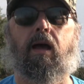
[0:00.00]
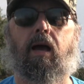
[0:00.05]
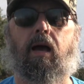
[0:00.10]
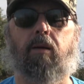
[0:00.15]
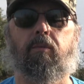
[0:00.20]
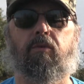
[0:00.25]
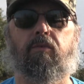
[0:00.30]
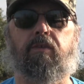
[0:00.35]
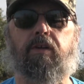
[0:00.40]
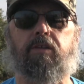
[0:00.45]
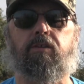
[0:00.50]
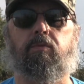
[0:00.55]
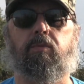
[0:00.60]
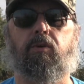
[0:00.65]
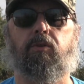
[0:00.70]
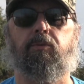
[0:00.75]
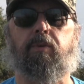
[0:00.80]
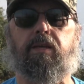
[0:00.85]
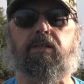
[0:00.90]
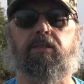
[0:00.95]
I'm a
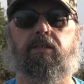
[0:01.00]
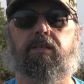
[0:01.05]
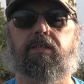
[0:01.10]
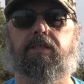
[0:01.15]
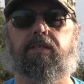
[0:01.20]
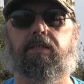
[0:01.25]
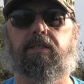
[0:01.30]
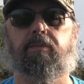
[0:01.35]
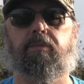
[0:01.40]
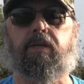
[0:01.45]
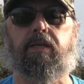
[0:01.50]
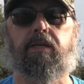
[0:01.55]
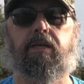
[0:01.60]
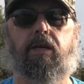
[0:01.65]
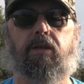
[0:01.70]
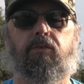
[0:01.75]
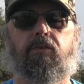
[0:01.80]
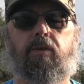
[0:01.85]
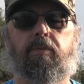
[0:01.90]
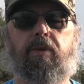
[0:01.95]
vegetable specialist in the Big
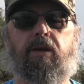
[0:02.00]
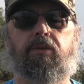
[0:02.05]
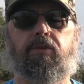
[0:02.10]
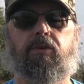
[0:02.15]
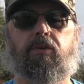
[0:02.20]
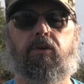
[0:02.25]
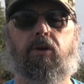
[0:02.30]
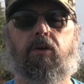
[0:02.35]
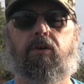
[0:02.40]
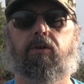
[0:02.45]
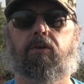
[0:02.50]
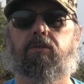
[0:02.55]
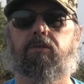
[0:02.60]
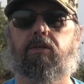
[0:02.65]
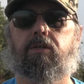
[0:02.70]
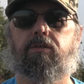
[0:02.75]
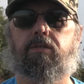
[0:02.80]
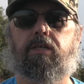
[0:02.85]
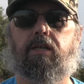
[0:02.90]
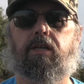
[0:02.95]
Country Master Gardener
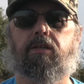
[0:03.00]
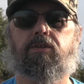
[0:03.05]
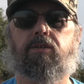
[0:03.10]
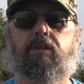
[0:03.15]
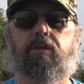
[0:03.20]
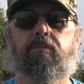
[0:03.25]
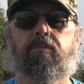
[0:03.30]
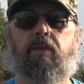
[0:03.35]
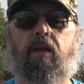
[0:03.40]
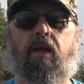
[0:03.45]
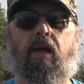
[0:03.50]
Association.